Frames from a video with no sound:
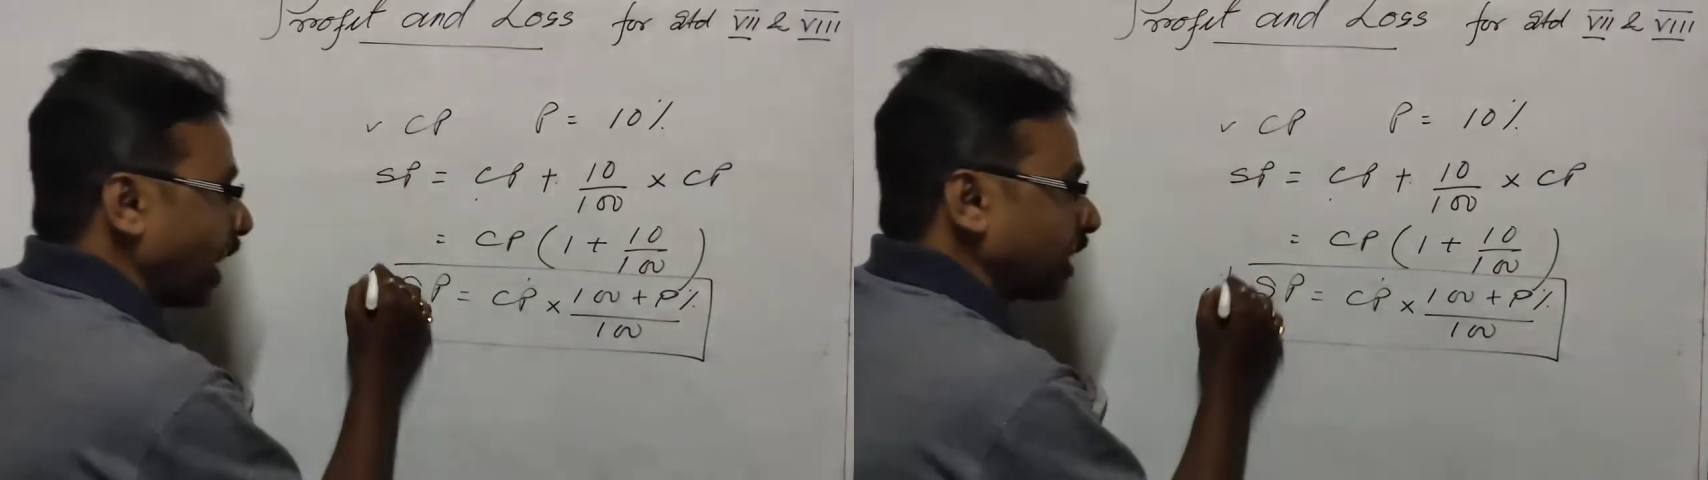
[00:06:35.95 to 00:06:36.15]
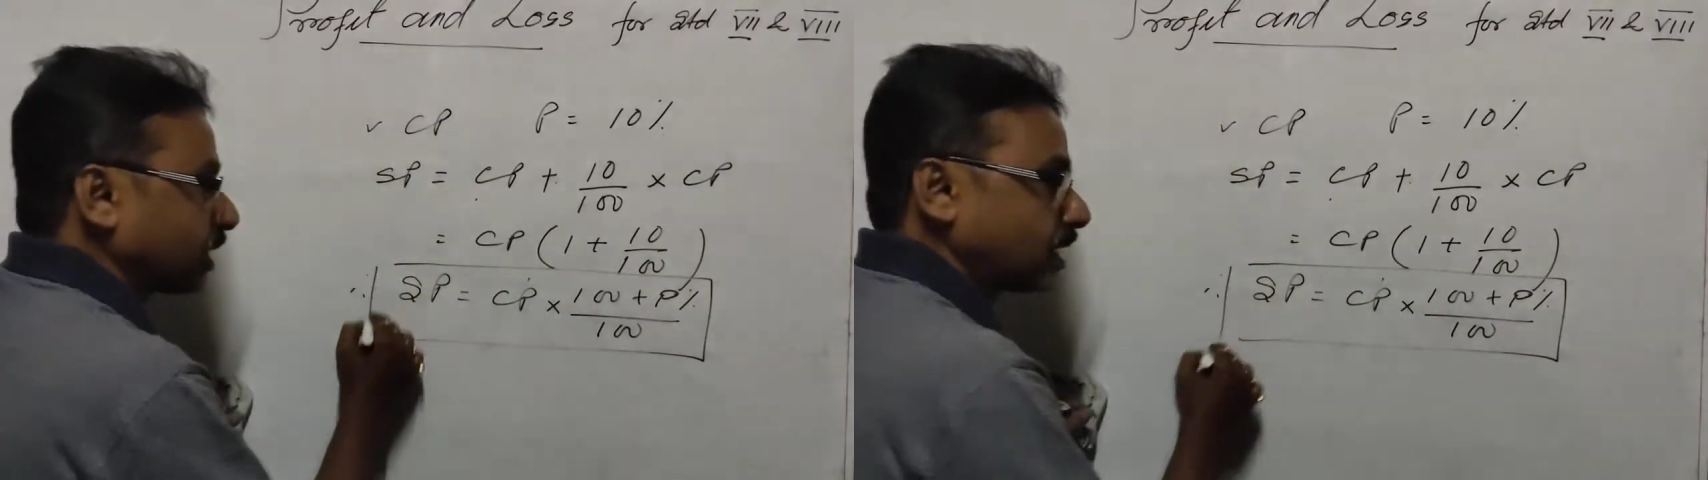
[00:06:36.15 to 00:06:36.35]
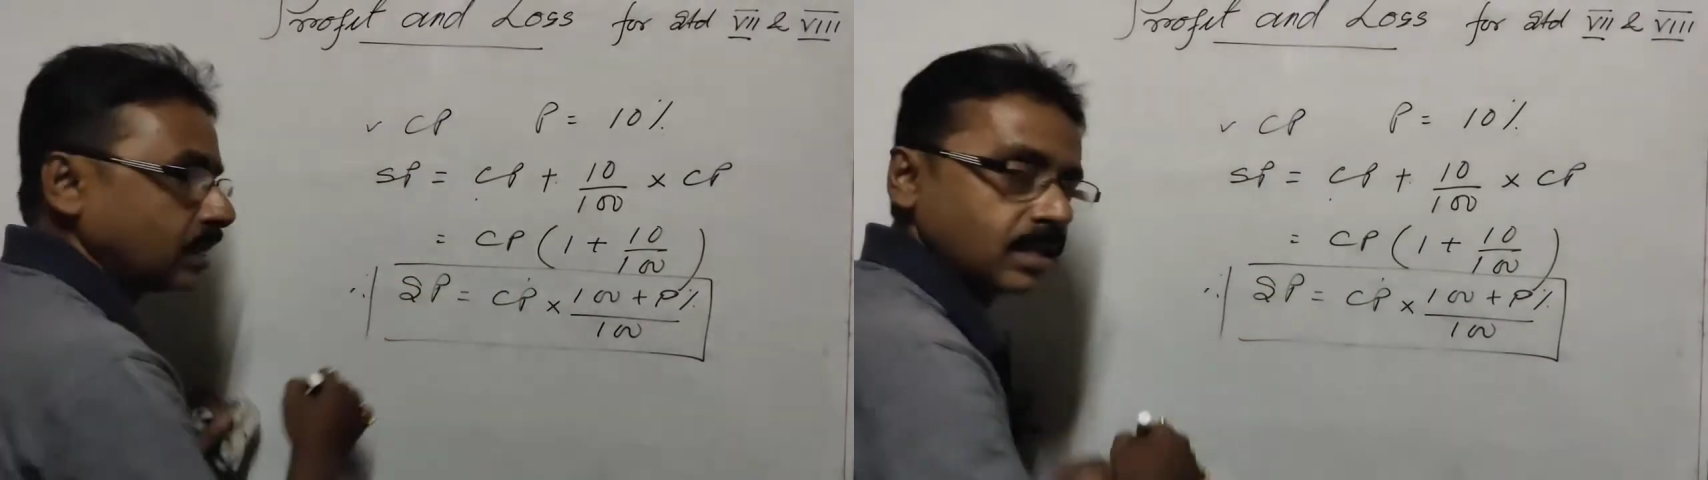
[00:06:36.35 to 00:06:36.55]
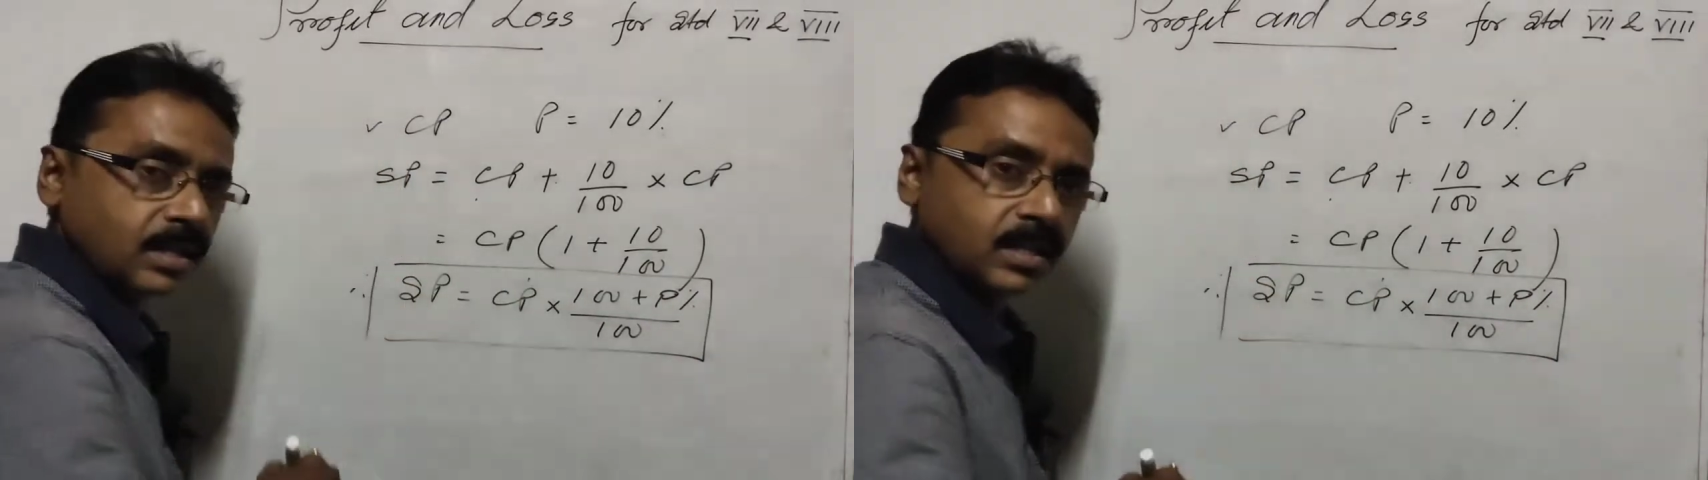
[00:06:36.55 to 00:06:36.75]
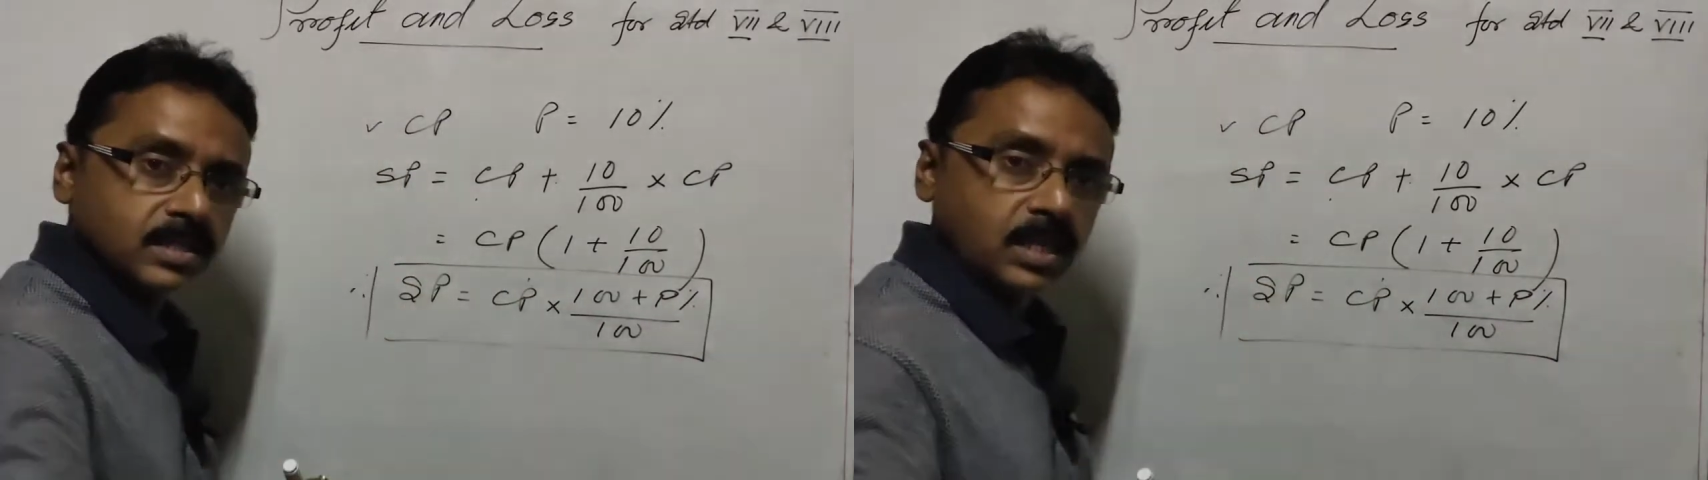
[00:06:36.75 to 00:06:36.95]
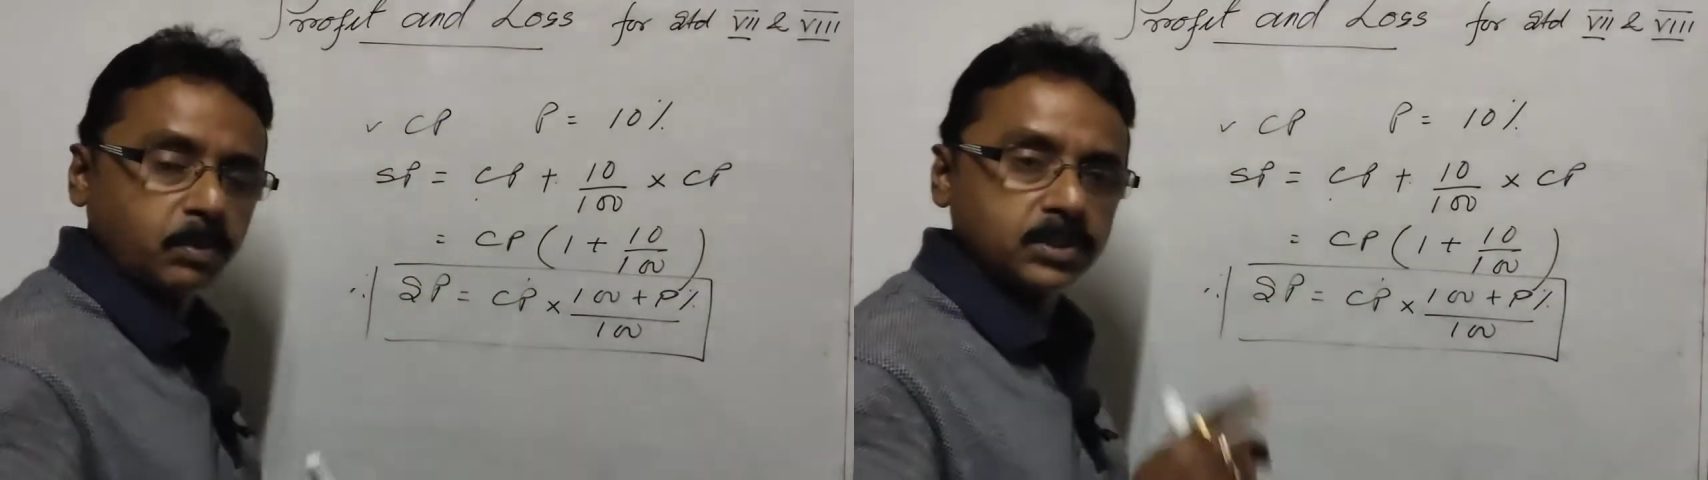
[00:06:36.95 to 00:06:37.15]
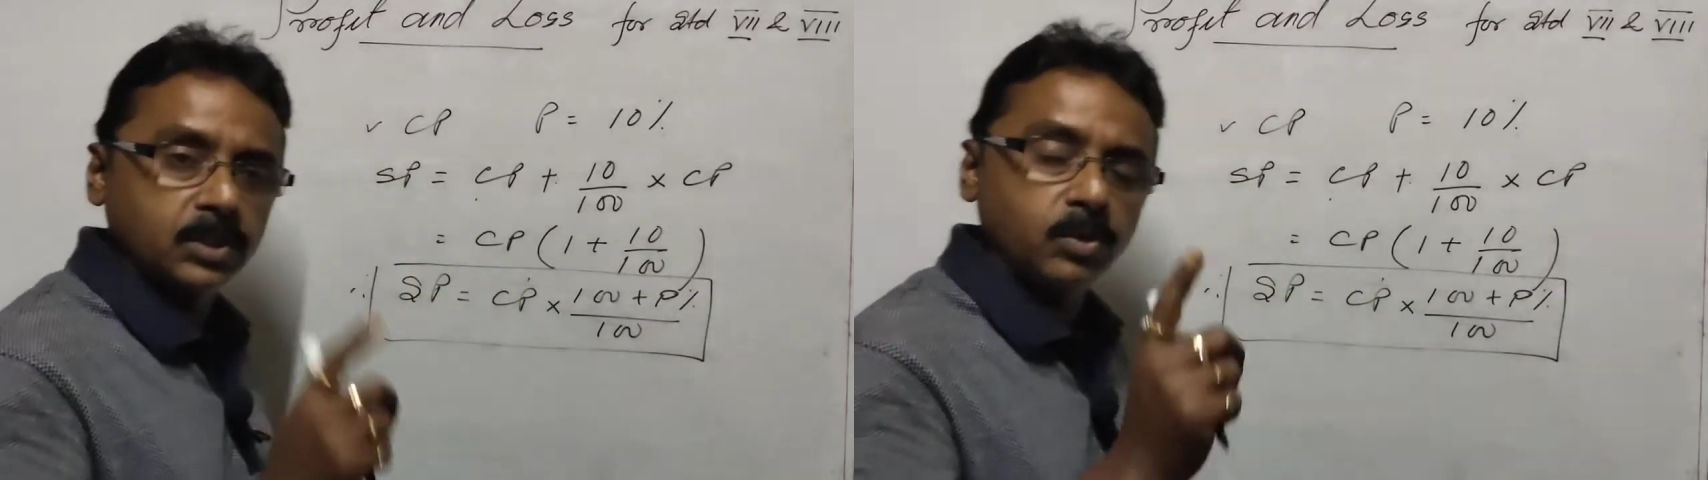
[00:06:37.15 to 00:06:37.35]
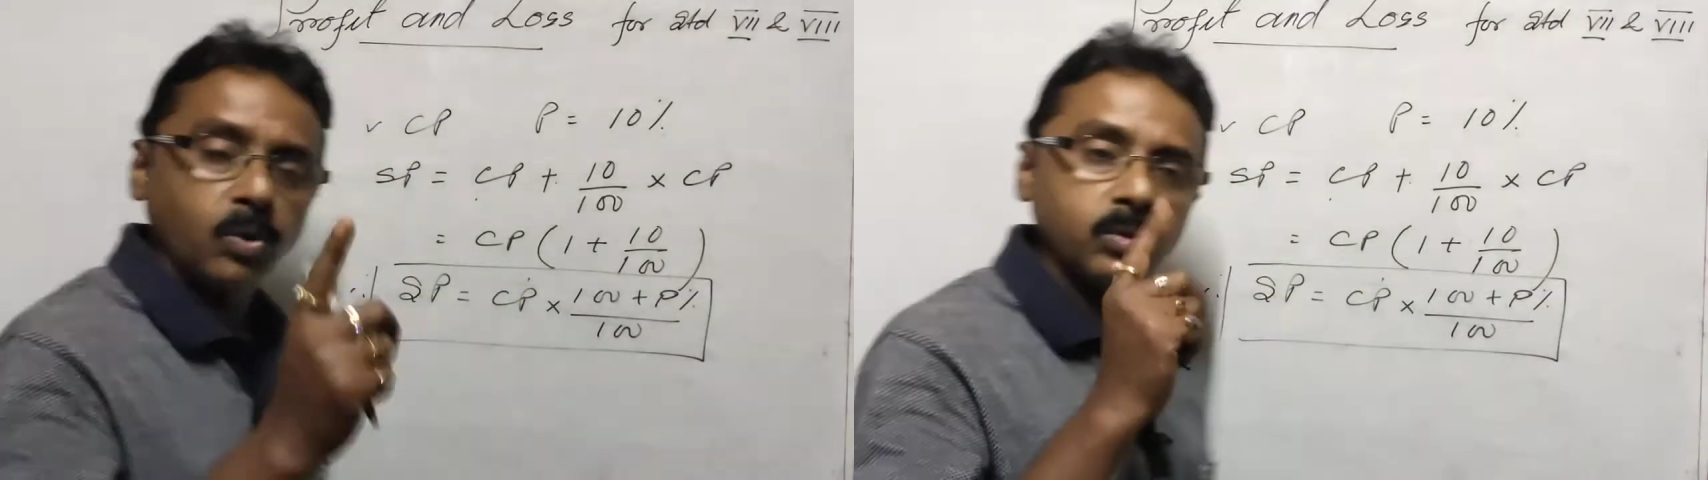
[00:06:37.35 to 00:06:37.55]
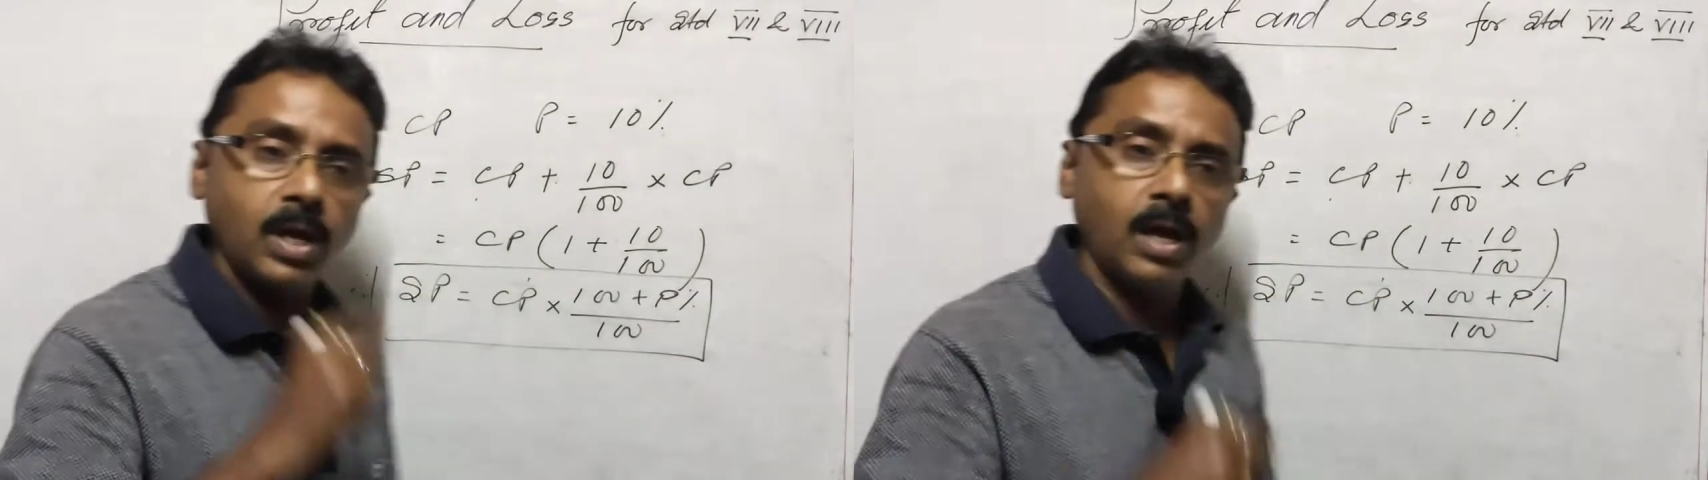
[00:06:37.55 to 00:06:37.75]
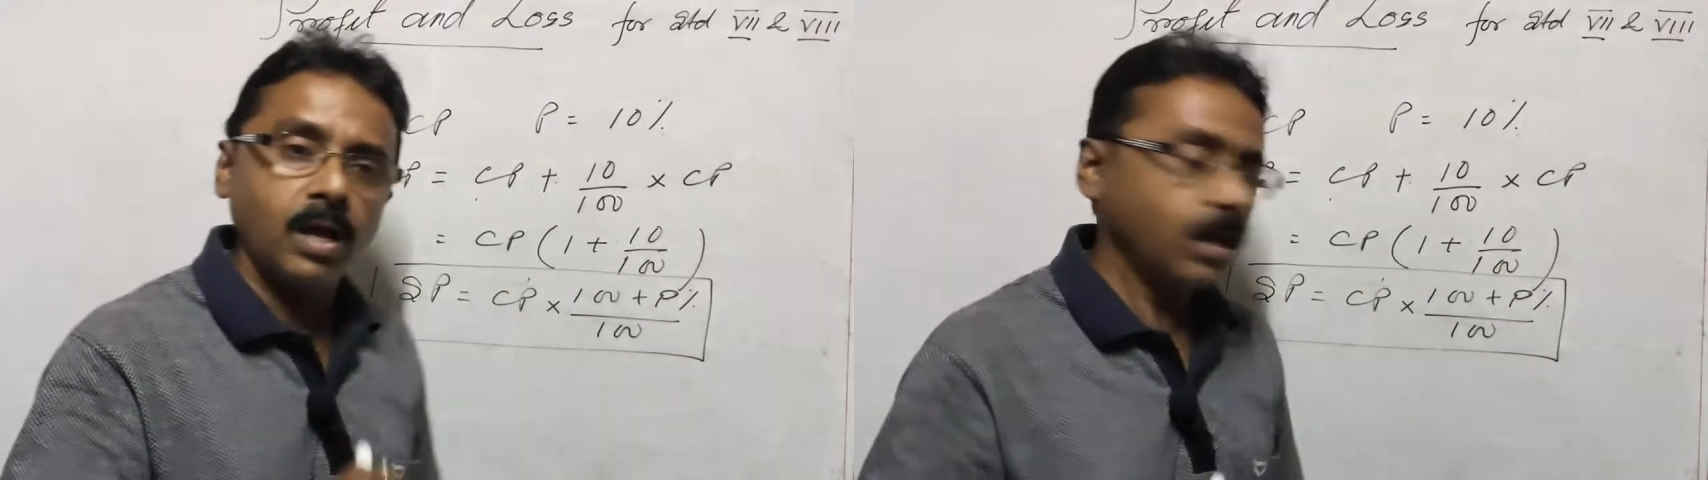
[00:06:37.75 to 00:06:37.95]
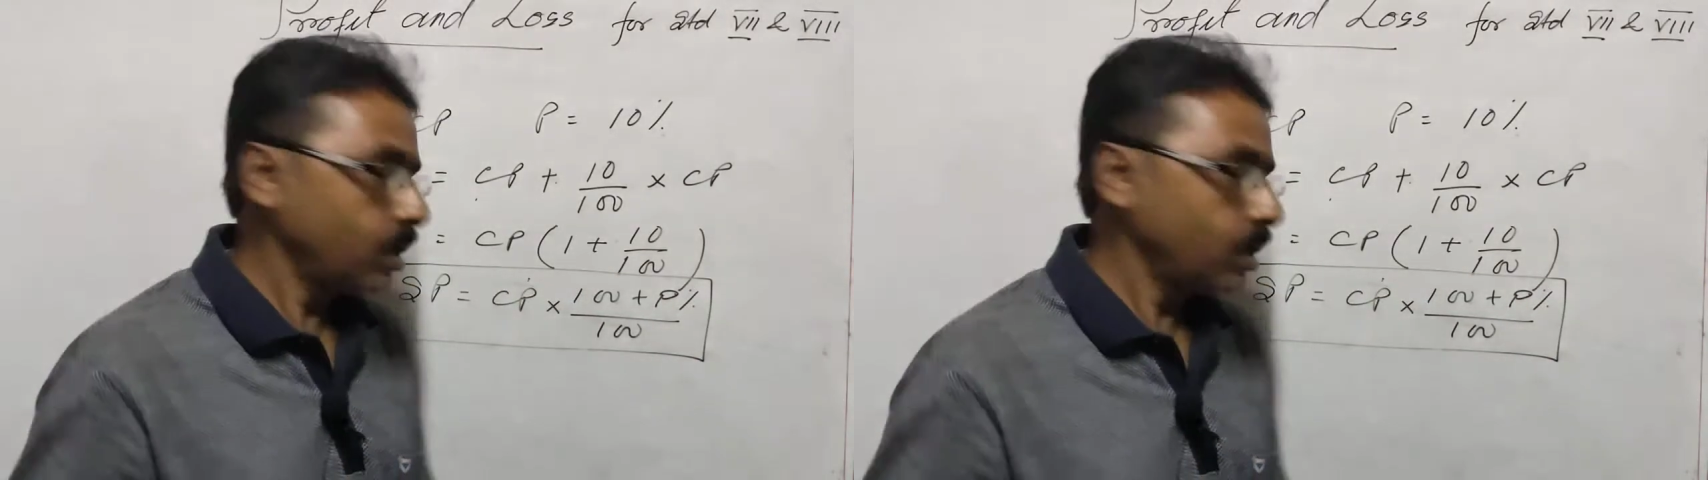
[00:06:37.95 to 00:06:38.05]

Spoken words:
directly. Suppose you know the